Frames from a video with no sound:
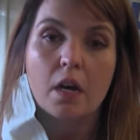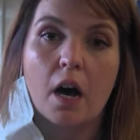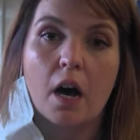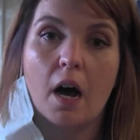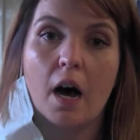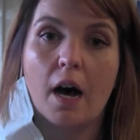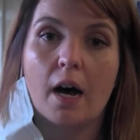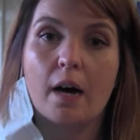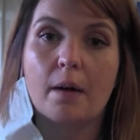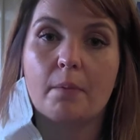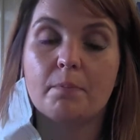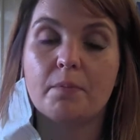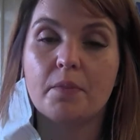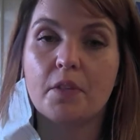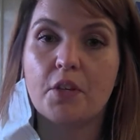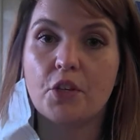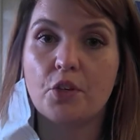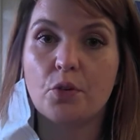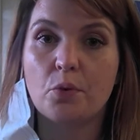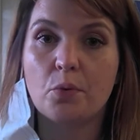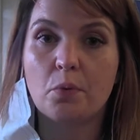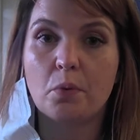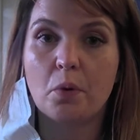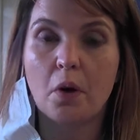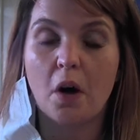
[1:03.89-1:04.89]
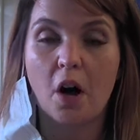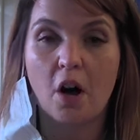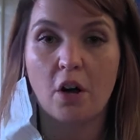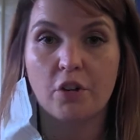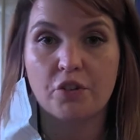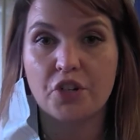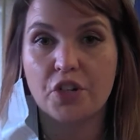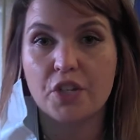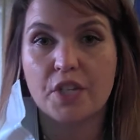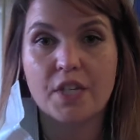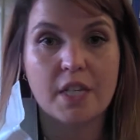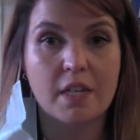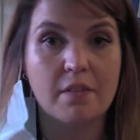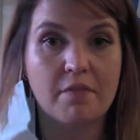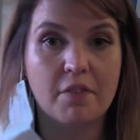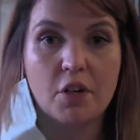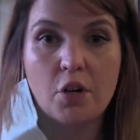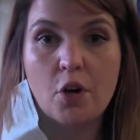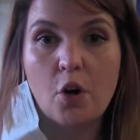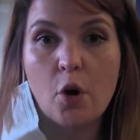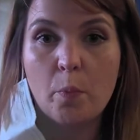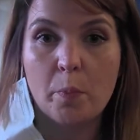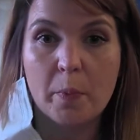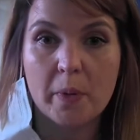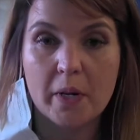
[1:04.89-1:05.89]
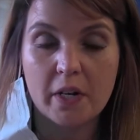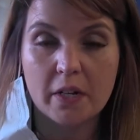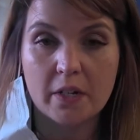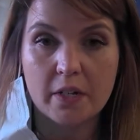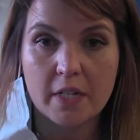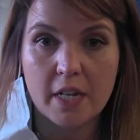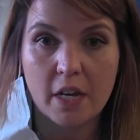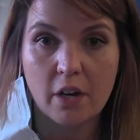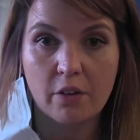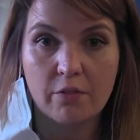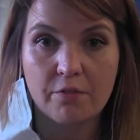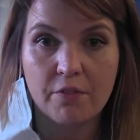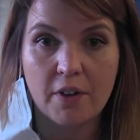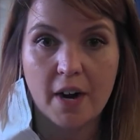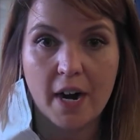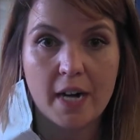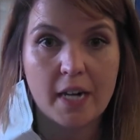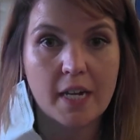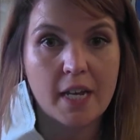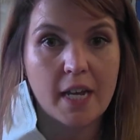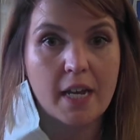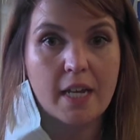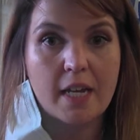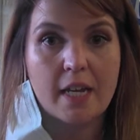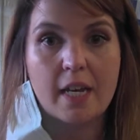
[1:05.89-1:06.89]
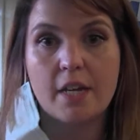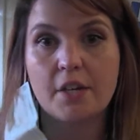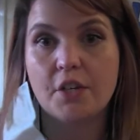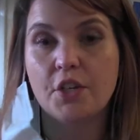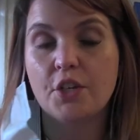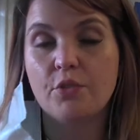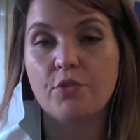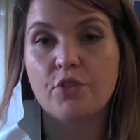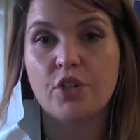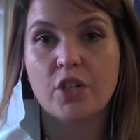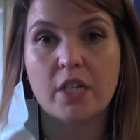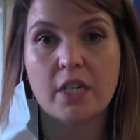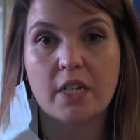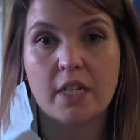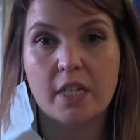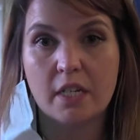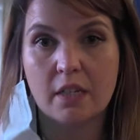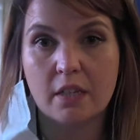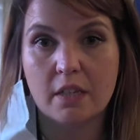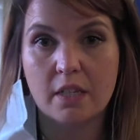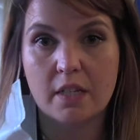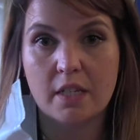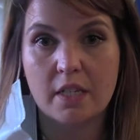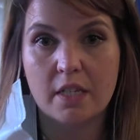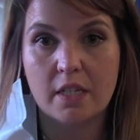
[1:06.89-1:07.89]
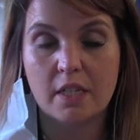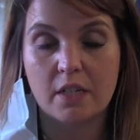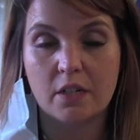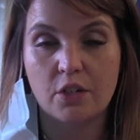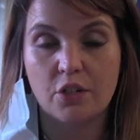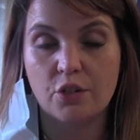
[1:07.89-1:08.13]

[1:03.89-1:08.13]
I'll just leave it open until Friday, and you just did this,